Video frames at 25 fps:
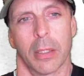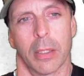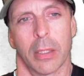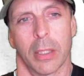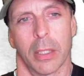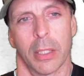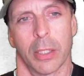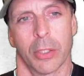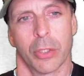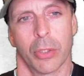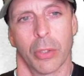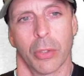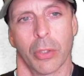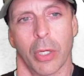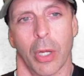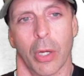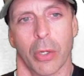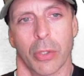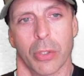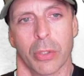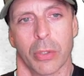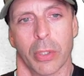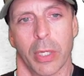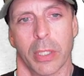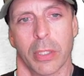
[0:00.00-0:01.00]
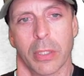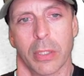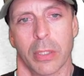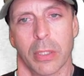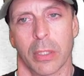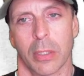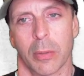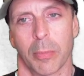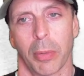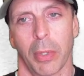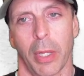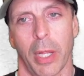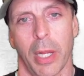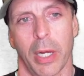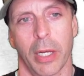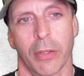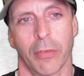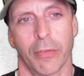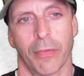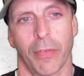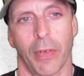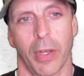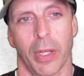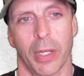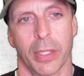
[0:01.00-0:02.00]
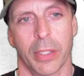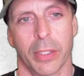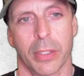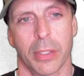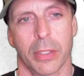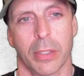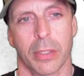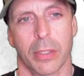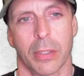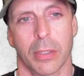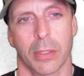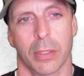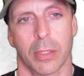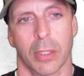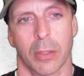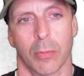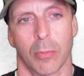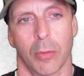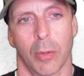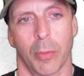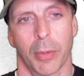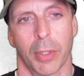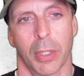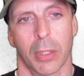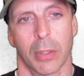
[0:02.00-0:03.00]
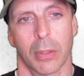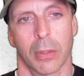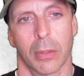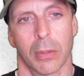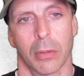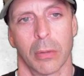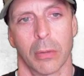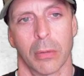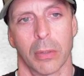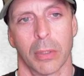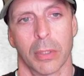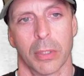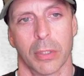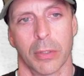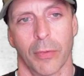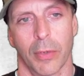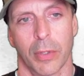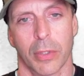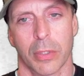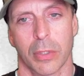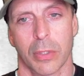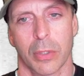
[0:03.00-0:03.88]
It should go straight to the planning phase. What we can do is, if I just